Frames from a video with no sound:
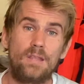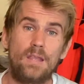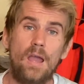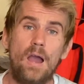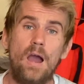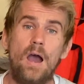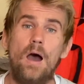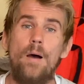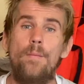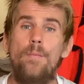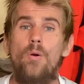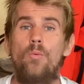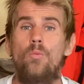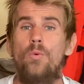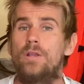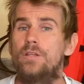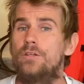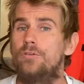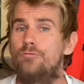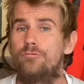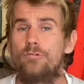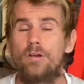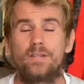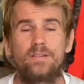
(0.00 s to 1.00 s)
And when
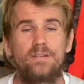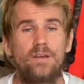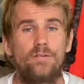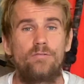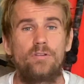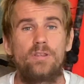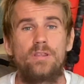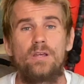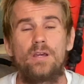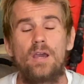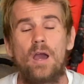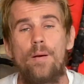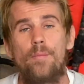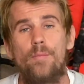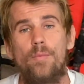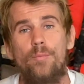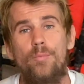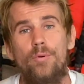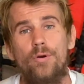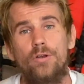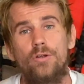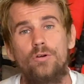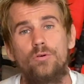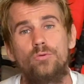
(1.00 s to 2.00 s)
you've rigged everything up and
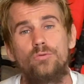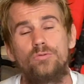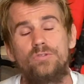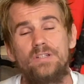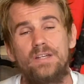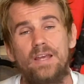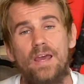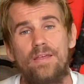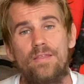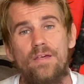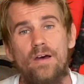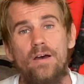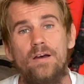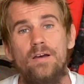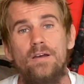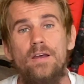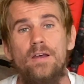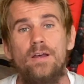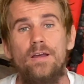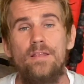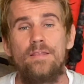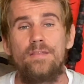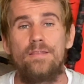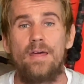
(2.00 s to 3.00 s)
put it all together,
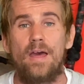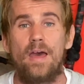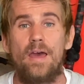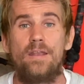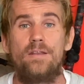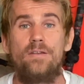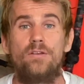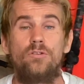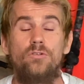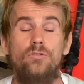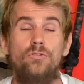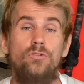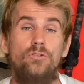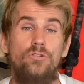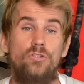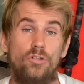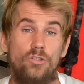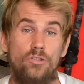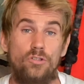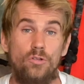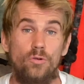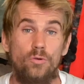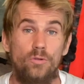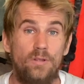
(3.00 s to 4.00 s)
then you
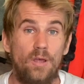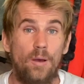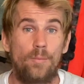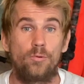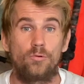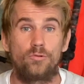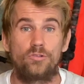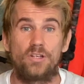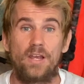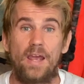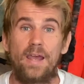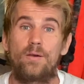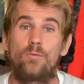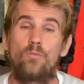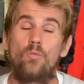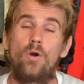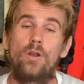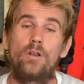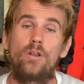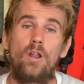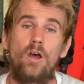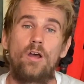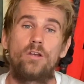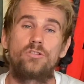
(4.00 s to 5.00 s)
just do a double check
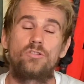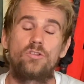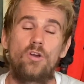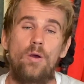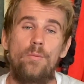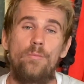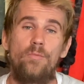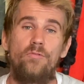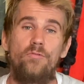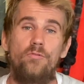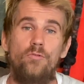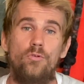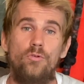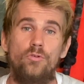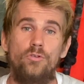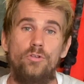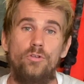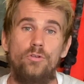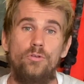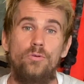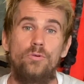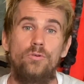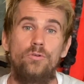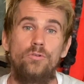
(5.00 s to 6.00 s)
one last time before
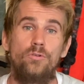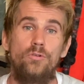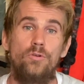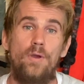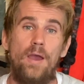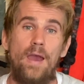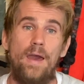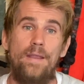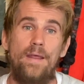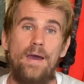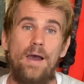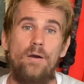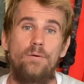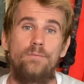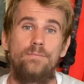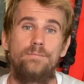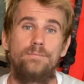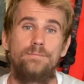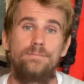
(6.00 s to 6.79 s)
you head out.